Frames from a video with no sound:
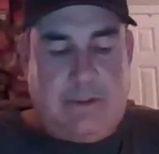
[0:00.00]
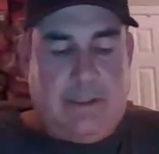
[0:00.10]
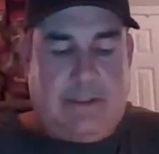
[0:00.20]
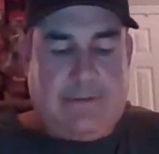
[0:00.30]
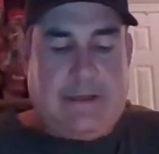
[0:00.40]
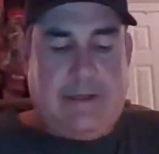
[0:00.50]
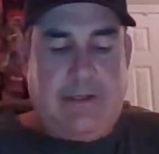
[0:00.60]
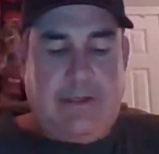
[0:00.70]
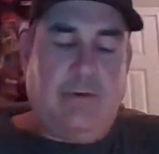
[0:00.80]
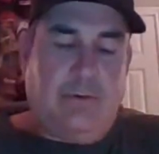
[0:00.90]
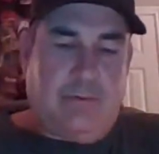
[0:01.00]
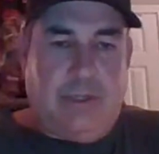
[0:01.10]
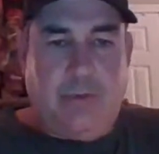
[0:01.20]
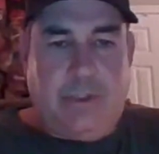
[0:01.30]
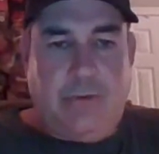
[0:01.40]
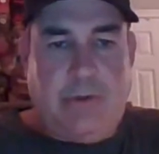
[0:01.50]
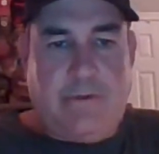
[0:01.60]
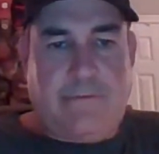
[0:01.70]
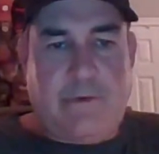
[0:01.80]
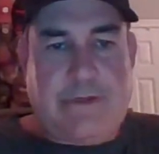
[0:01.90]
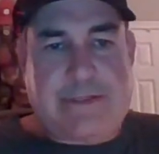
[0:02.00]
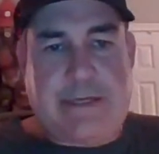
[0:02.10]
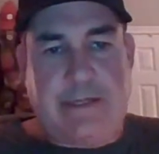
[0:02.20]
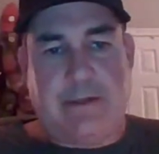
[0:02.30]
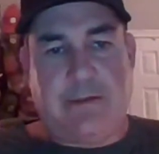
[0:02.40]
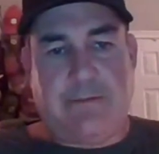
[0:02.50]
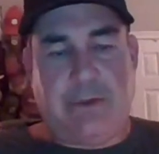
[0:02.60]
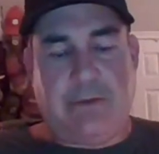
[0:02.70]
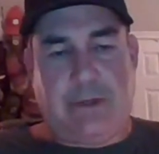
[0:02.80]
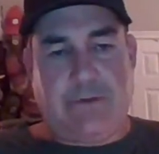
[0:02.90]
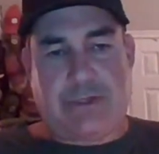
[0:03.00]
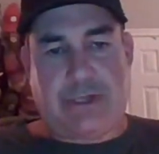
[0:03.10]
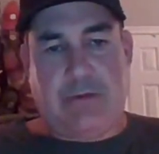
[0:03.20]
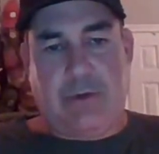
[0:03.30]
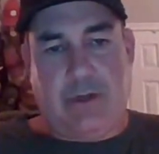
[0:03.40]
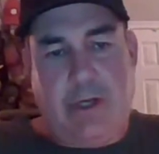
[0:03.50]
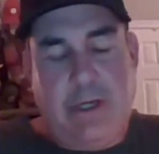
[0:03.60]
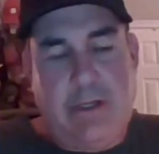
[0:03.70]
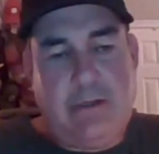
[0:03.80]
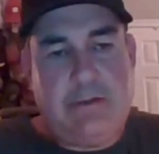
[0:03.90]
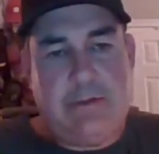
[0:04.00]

Yeah, because I didn't know, when you were in the Free State, if you had ever shot one or not.